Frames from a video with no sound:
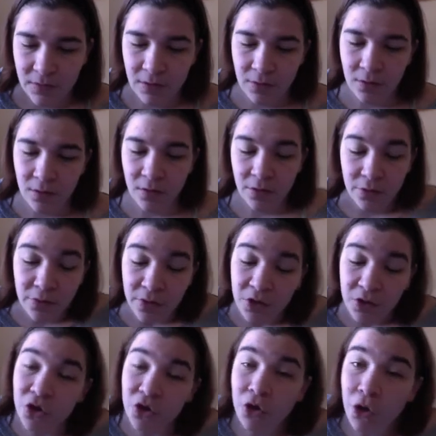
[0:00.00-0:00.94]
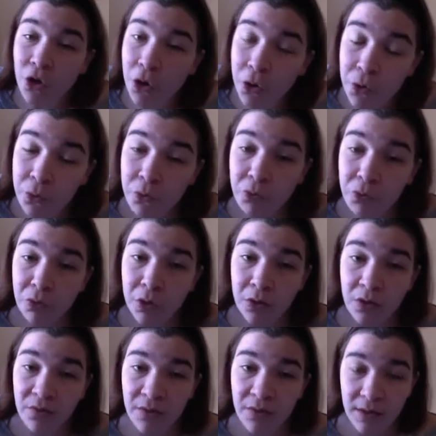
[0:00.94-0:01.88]
Another thing to know
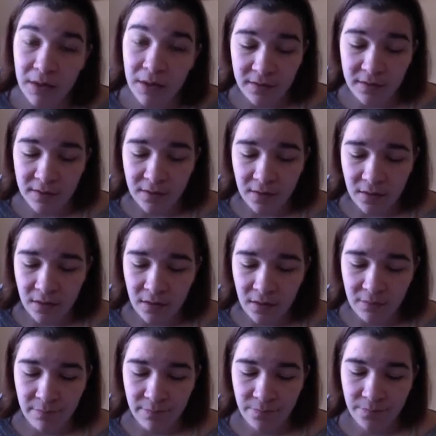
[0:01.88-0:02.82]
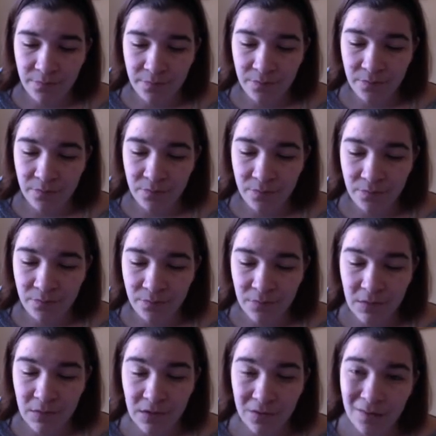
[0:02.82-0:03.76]
in advance
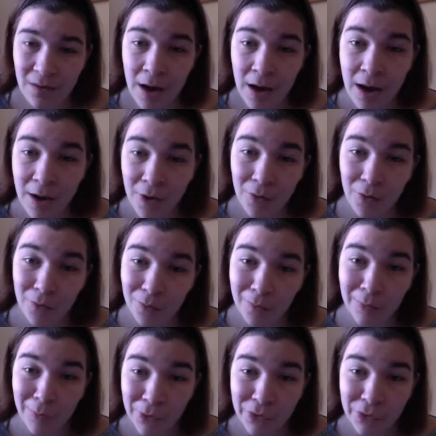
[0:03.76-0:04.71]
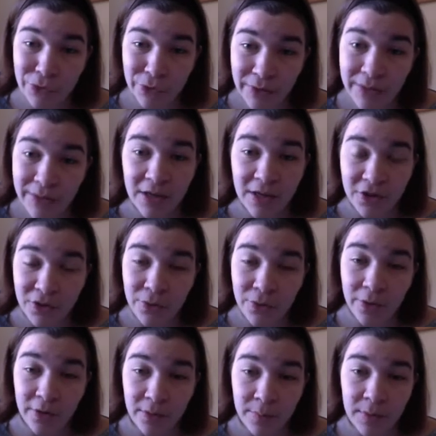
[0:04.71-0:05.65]
is how emotionally attached you
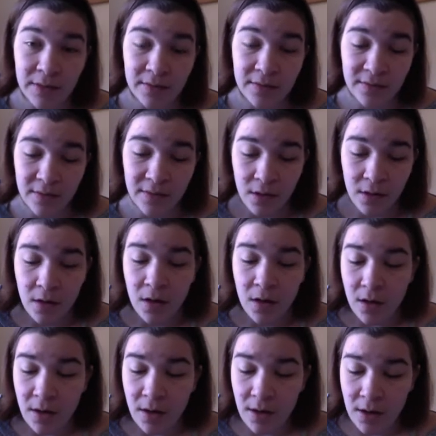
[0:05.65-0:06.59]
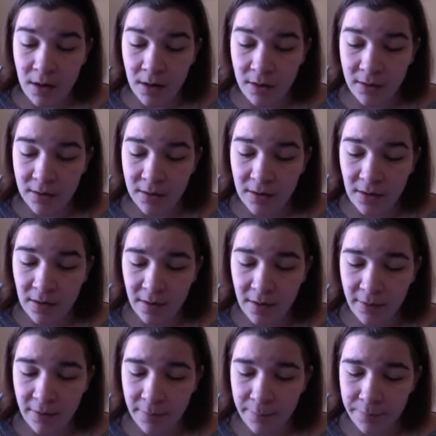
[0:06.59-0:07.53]
are to the piece, and
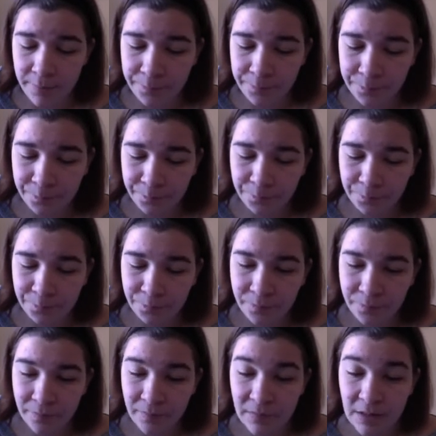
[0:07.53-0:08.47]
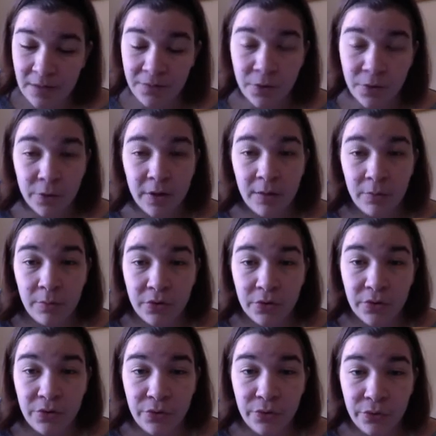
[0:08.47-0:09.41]
if you're able
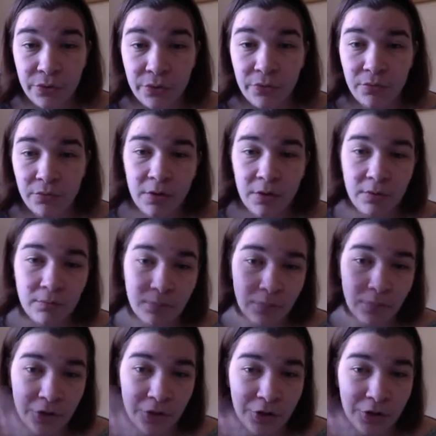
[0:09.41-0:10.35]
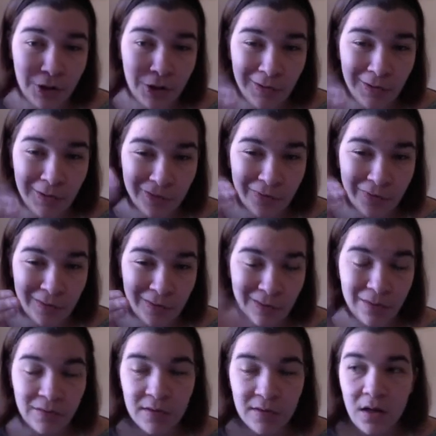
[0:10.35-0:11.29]
to, shield your
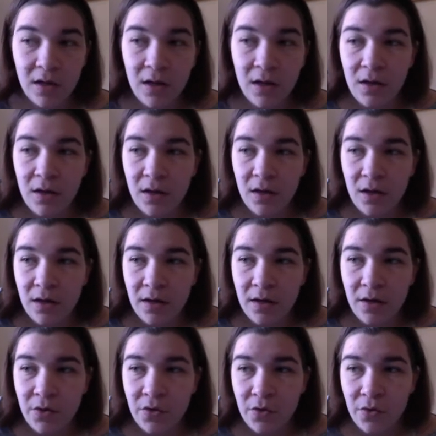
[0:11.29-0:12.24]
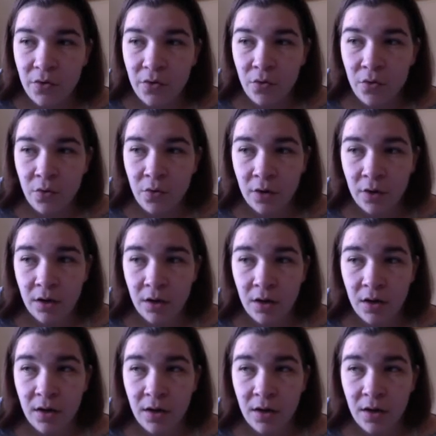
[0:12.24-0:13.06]
feelings or